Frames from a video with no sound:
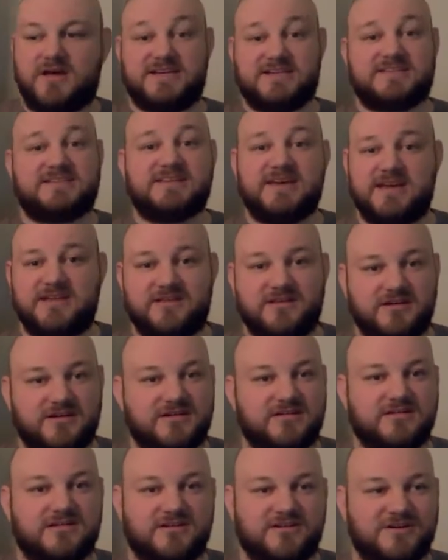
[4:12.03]
Like I said,
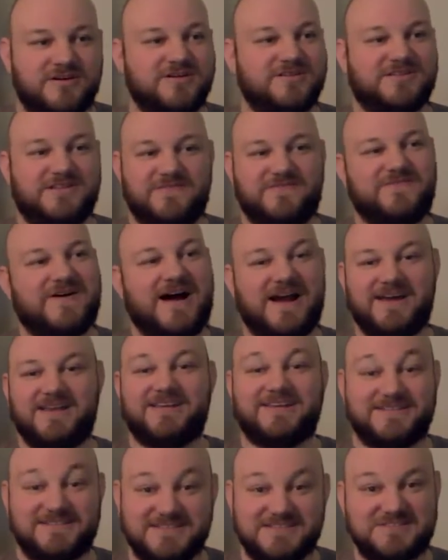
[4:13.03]
the
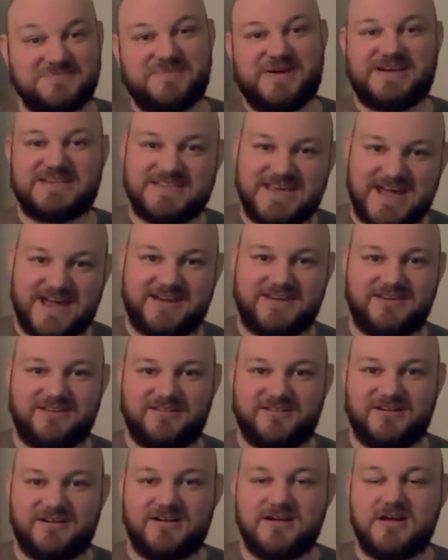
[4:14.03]
violence is
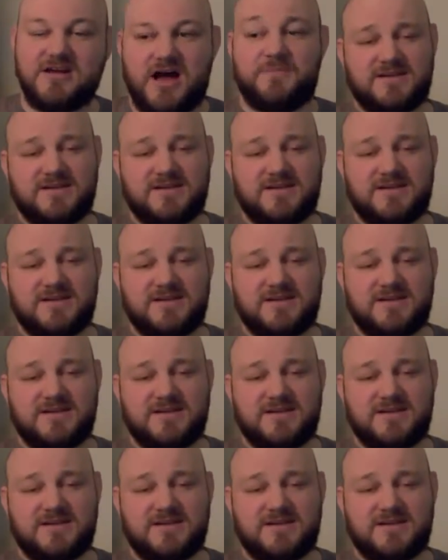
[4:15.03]
spectacular.